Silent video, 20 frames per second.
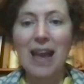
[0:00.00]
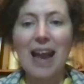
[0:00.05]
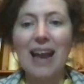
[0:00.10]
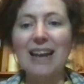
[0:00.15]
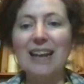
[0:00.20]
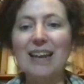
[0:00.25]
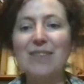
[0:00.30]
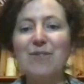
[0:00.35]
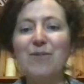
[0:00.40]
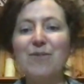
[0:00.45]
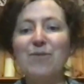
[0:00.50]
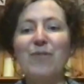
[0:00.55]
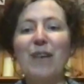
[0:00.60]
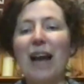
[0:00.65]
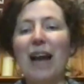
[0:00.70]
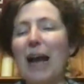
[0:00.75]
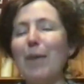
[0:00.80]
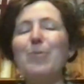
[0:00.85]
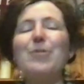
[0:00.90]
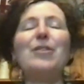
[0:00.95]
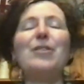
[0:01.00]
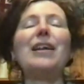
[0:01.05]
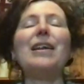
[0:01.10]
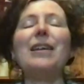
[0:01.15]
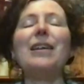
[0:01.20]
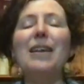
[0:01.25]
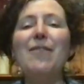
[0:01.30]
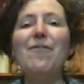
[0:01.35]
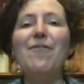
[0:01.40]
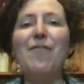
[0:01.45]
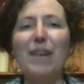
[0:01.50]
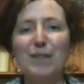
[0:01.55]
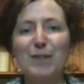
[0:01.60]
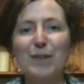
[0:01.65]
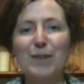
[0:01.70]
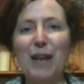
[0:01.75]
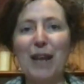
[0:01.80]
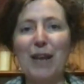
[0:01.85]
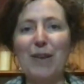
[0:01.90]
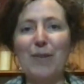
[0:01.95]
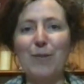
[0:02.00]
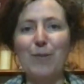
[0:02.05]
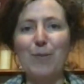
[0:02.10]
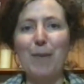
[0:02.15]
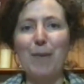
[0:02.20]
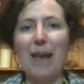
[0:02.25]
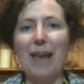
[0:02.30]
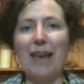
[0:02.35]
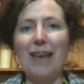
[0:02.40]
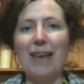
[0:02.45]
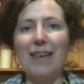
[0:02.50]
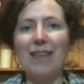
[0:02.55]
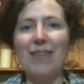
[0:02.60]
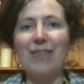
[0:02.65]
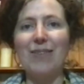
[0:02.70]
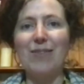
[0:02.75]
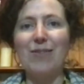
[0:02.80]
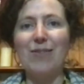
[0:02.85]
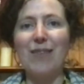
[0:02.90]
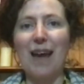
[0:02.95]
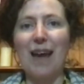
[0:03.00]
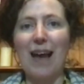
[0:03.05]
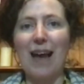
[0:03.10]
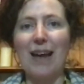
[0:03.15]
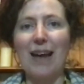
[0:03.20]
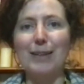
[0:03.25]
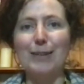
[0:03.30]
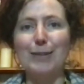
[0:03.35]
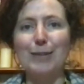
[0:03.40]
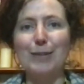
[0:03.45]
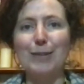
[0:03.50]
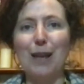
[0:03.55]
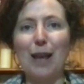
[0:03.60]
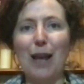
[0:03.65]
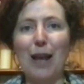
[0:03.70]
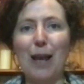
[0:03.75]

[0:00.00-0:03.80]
And it absolutely fascinates me that